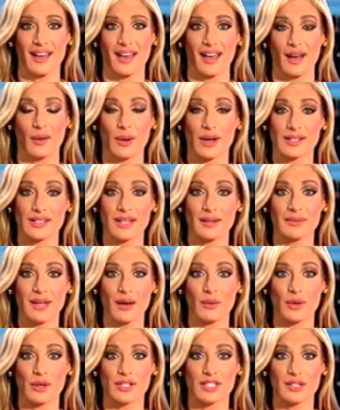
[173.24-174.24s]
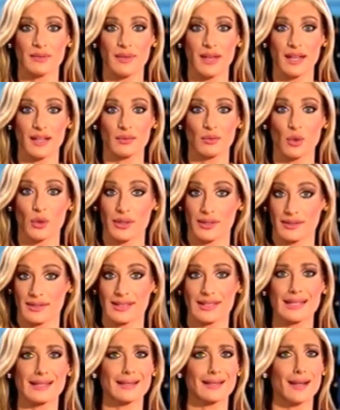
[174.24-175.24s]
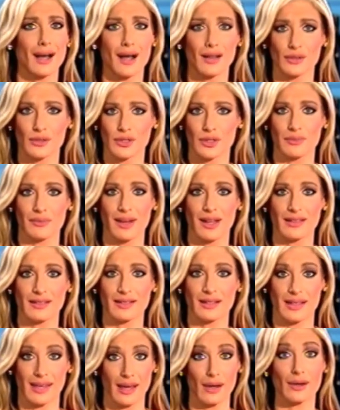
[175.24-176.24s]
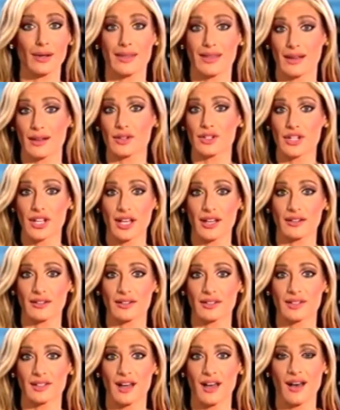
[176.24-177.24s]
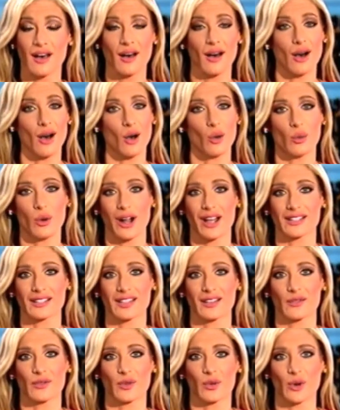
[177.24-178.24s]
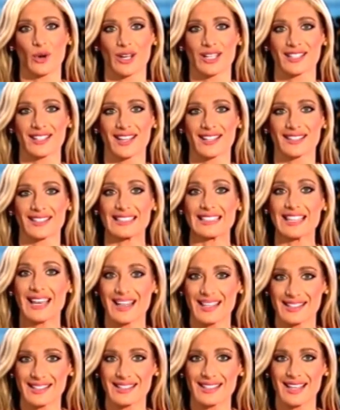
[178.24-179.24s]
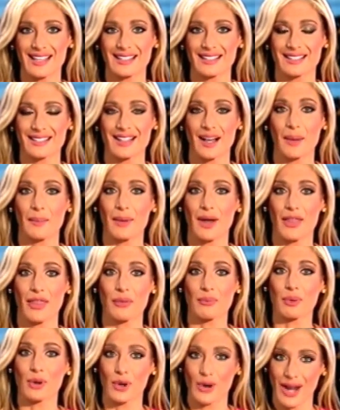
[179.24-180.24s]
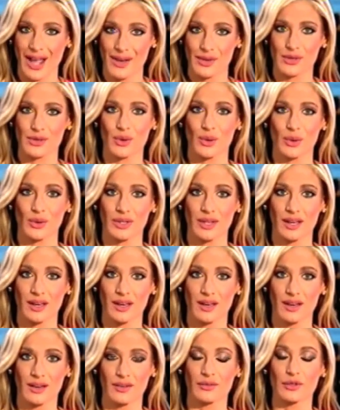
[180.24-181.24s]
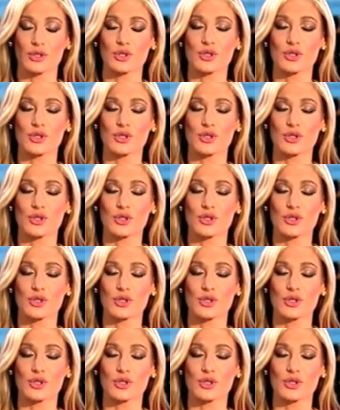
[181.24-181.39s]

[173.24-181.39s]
And while some networks demand more than $6 a month to carry their channels, all we're asking for is less than 10 cents a month per household. For